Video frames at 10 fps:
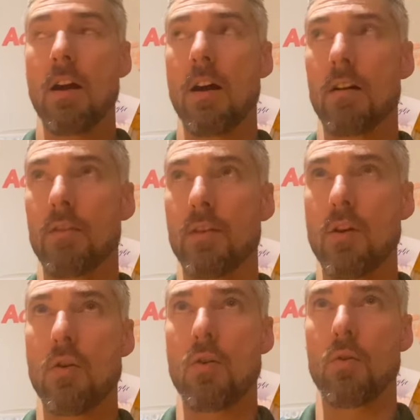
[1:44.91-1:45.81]

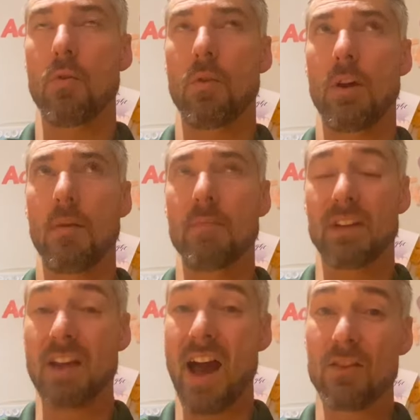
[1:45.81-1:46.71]
Although
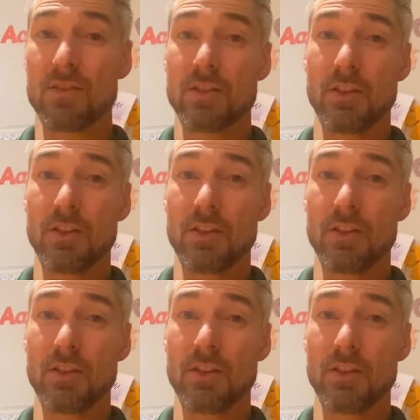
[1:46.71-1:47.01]
McDonald's